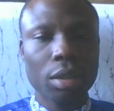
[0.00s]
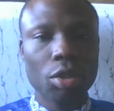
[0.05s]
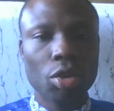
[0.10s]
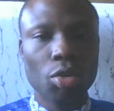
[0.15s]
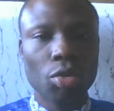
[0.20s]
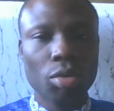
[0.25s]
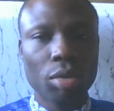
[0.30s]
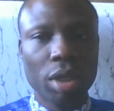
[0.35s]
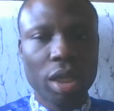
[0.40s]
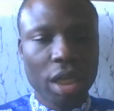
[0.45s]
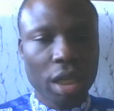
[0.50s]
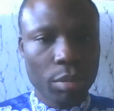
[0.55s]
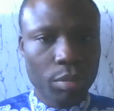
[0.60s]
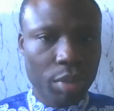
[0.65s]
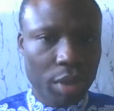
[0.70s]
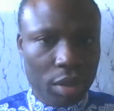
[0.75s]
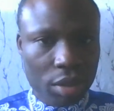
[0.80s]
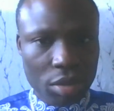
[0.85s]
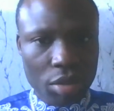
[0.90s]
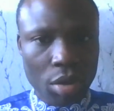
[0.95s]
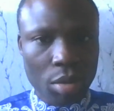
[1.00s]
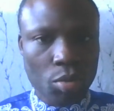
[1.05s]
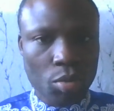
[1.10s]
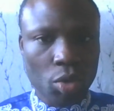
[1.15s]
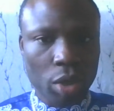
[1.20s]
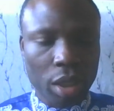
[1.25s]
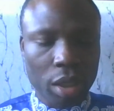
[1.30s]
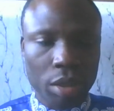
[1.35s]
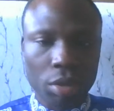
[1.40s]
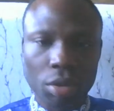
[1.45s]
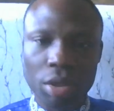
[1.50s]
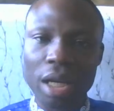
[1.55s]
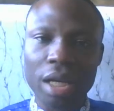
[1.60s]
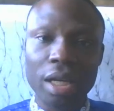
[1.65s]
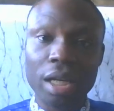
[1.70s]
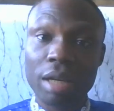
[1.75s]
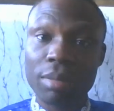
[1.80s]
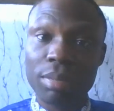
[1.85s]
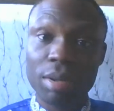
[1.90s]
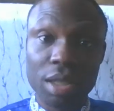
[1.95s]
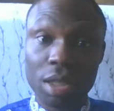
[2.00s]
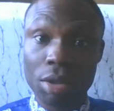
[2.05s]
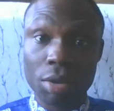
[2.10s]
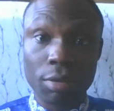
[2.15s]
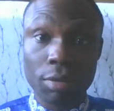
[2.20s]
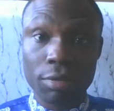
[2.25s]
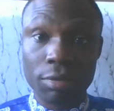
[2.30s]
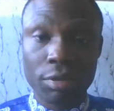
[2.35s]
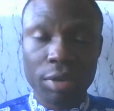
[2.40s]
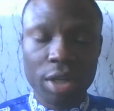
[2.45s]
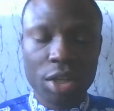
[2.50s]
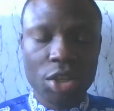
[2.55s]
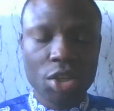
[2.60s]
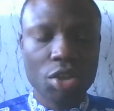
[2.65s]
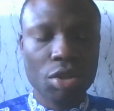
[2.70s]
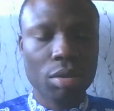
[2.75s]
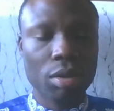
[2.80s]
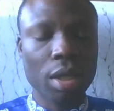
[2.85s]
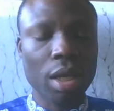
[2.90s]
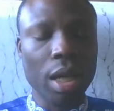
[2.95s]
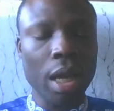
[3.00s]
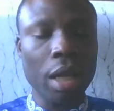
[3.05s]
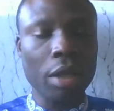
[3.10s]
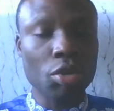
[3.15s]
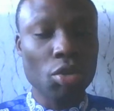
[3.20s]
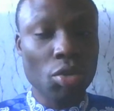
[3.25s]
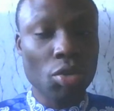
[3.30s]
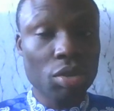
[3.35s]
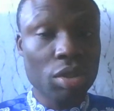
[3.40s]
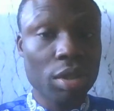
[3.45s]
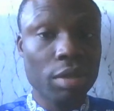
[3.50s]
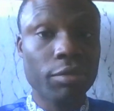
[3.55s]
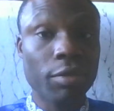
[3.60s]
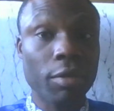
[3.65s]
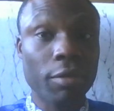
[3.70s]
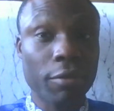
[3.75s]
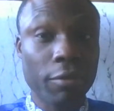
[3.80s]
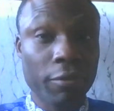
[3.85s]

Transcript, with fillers: you keep it somewhere. You can keep it in your fridge and use it for